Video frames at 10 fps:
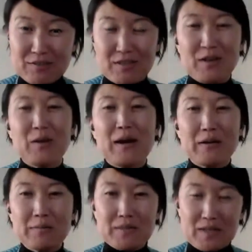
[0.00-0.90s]
So I
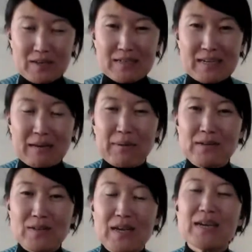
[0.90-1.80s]
will be talking
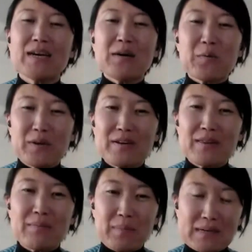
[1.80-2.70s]
about what are
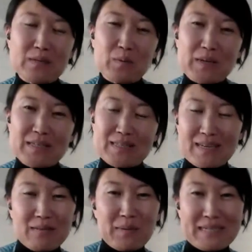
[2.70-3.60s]
the best ways you
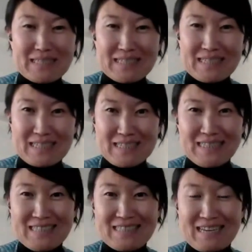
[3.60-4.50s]
can make
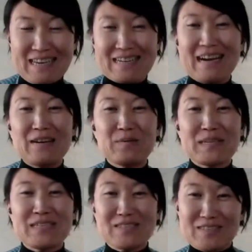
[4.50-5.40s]
decisions and how
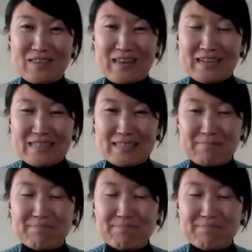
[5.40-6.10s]
best to do that.